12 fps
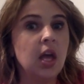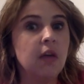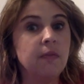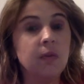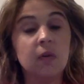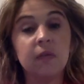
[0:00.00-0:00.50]

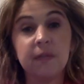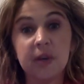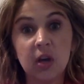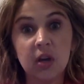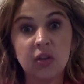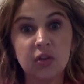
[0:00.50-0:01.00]
if you
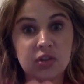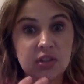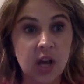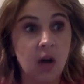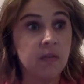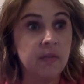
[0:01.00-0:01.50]
feel
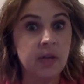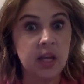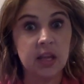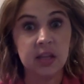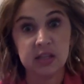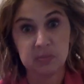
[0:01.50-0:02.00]
yourself
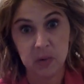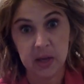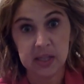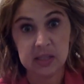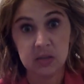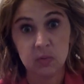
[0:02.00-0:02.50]
in this
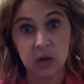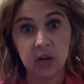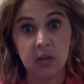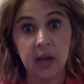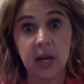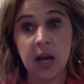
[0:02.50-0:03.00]
place where
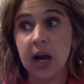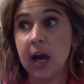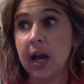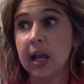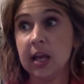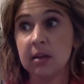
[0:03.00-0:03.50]
you're like,
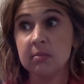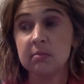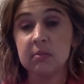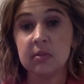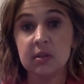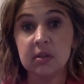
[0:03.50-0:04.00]
I am,
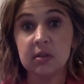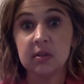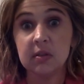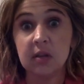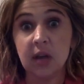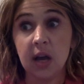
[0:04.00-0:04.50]

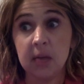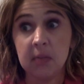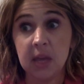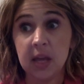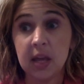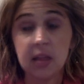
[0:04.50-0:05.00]
I'm
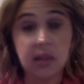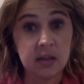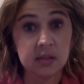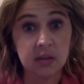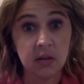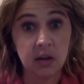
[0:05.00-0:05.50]
in
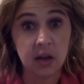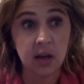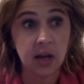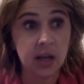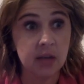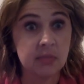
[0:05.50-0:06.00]
this, on
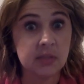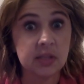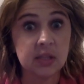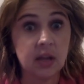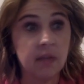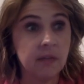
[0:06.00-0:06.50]
I am
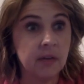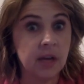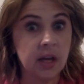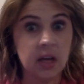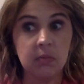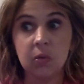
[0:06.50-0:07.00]
suffering,
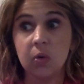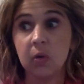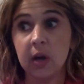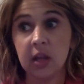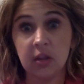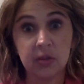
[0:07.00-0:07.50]
I am
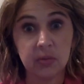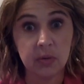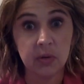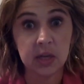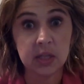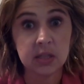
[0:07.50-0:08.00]
going through
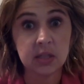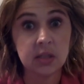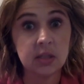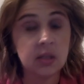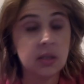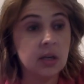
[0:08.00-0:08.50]
it,
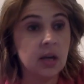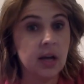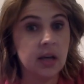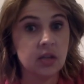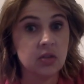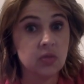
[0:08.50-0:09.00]
I
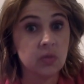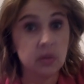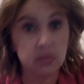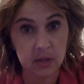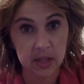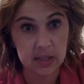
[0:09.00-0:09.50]
can totally
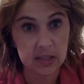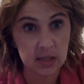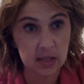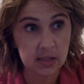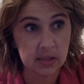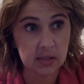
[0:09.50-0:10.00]
relate to
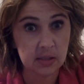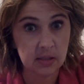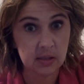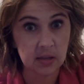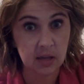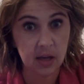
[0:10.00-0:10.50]
this.
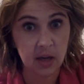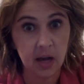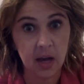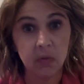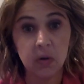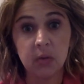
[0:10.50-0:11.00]

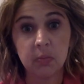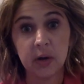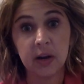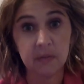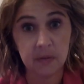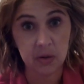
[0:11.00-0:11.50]
I want to
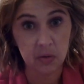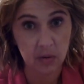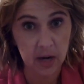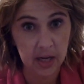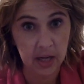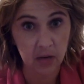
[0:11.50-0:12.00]
pray for you
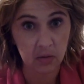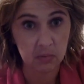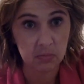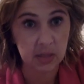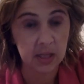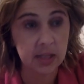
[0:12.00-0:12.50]
right now
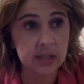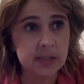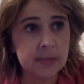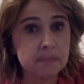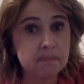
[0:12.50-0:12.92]
because